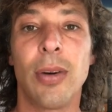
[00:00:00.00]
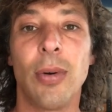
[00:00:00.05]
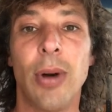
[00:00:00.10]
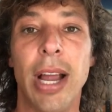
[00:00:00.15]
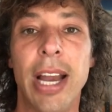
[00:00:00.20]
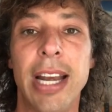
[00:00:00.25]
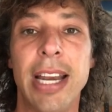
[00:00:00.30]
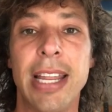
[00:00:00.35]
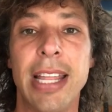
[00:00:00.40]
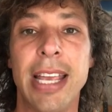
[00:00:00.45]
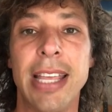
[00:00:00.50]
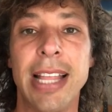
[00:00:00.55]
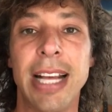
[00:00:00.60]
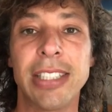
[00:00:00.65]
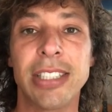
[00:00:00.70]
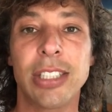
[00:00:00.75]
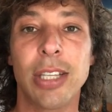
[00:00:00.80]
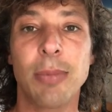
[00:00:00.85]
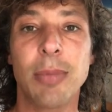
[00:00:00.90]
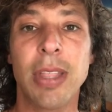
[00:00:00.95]
right? And
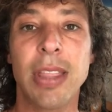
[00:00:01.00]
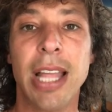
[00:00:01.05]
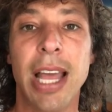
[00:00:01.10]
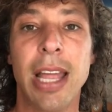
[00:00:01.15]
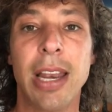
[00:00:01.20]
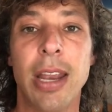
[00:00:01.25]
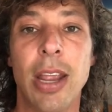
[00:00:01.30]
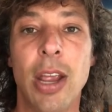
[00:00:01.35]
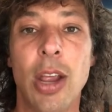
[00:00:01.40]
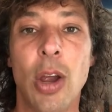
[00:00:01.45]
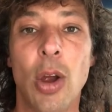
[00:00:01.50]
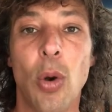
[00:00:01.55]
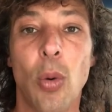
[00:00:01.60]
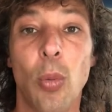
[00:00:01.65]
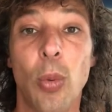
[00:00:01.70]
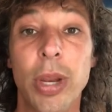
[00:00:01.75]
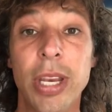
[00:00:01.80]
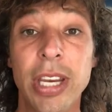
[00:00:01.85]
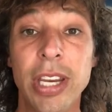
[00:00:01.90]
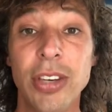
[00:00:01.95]
that's something that
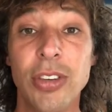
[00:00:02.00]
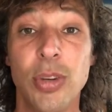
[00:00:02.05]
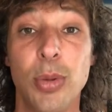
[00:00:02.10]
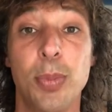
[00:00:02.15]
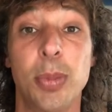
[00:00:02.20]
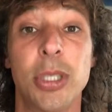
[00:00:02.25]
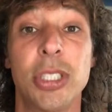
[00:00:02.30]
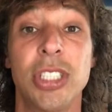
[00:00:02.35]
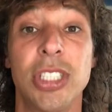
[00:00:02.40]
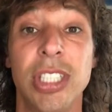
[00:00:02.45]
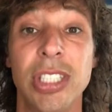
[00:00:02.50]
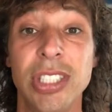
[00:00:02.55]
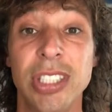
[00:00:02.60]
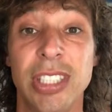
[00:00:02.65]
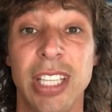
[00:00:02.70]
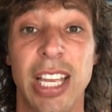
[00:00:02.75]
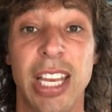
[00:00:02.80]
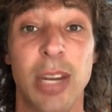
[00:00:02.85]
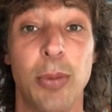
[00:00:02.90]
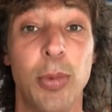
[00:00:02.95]
we need to persist
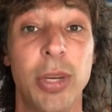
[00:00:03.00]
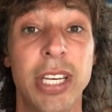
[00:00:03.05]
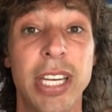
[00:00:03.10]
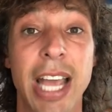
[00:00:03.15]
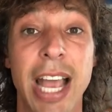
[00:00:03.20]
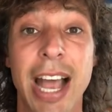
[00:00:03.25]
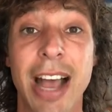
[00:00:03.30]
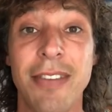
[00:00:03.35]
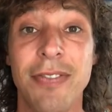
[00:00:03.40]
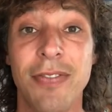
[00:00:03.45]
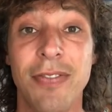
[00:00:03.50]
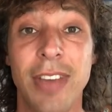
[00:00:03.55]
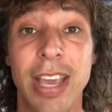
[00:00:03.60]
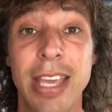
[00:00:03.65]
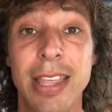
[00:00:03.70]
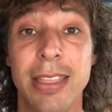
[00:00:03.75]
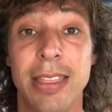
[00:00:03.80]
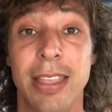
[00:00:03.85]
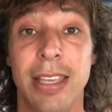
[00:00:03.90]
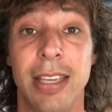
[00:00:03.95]
in and we need to have
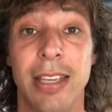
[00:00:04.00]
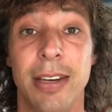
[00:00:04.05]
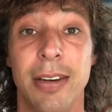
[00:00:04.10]
faith in.